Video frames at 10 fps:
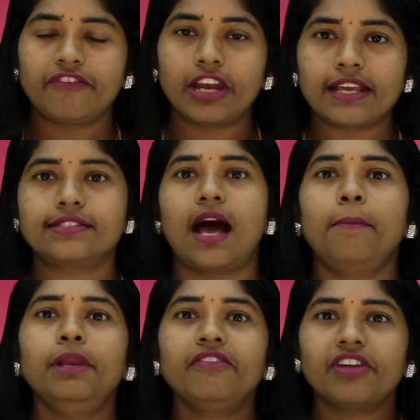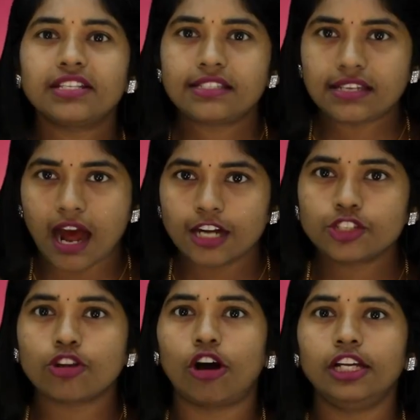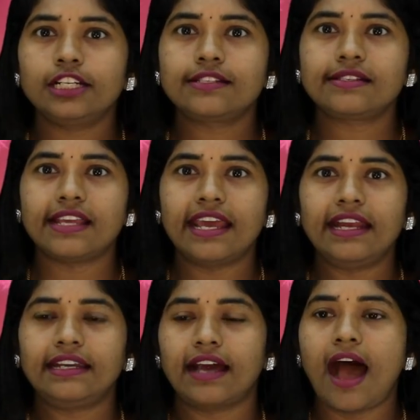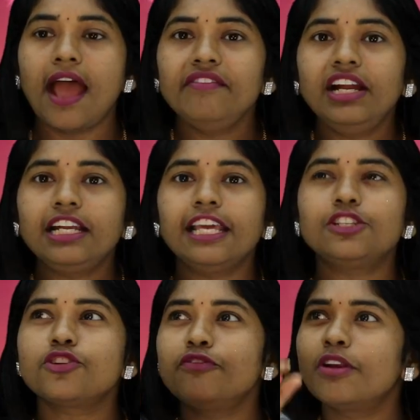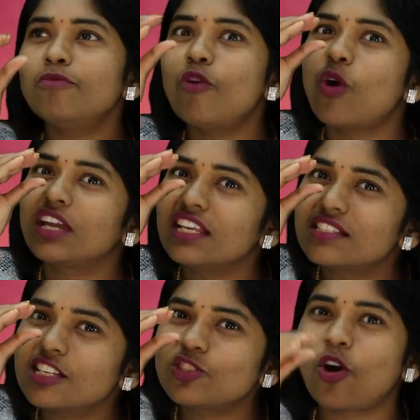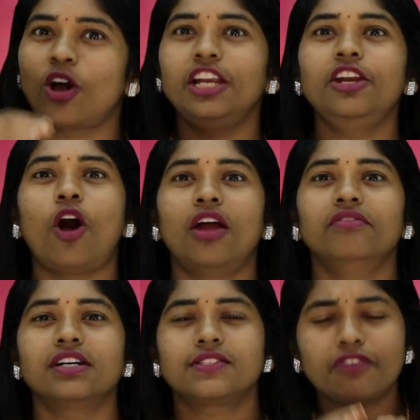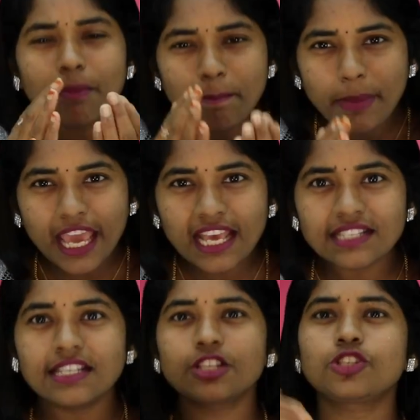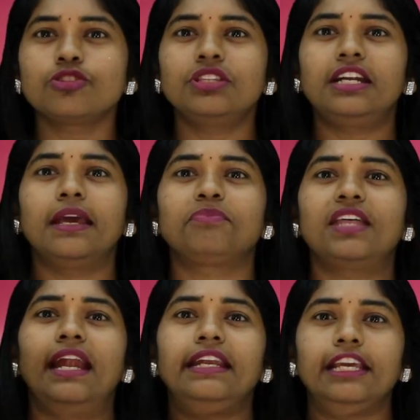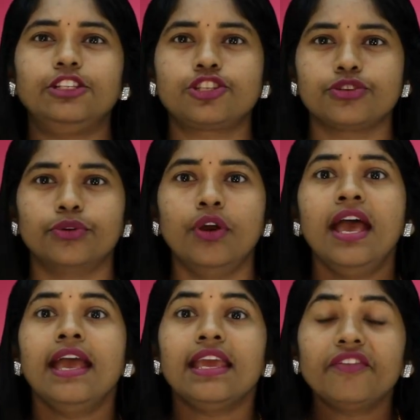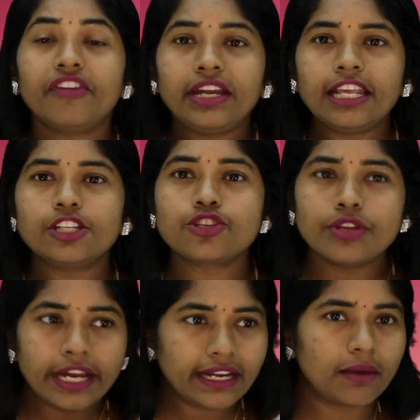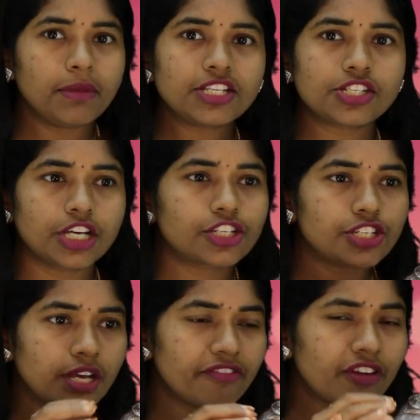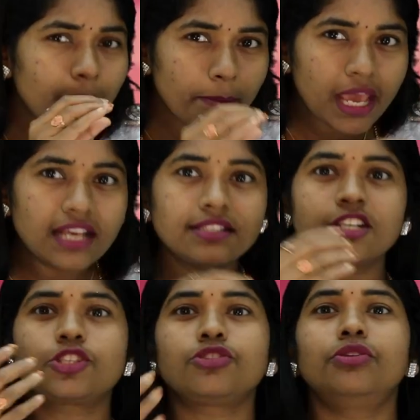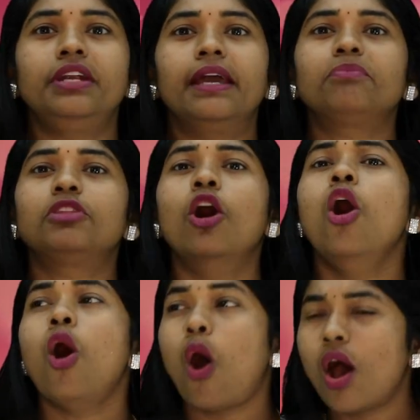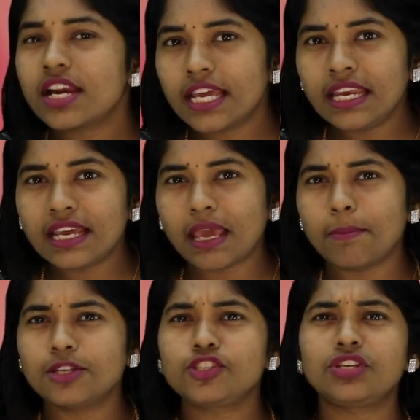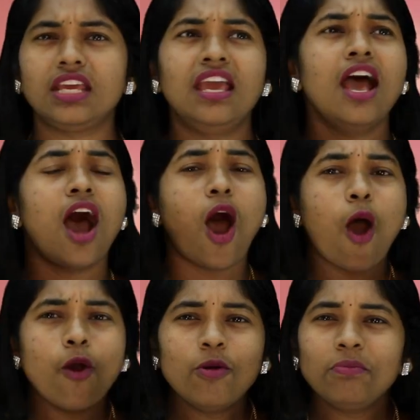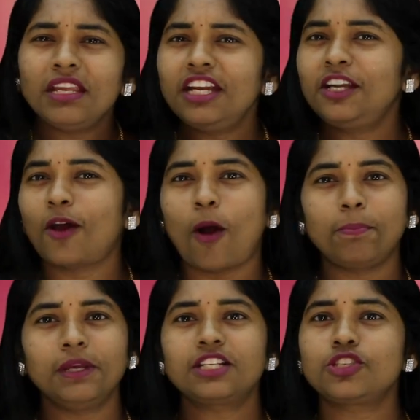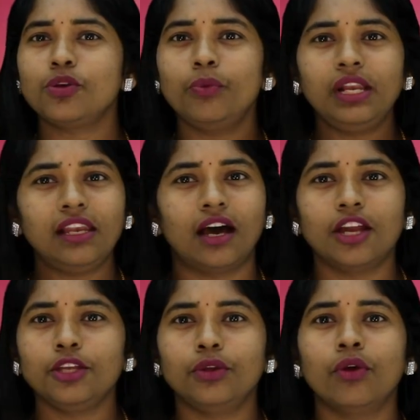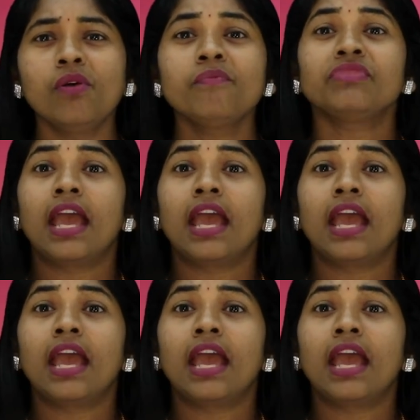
For example, if I start solid state, I will teach you from what is a solid onwards, from basics to the depth I teach you. If I teach you an atomic structure, from basics to depth, organic chemistry, how many topics you will learn, you know.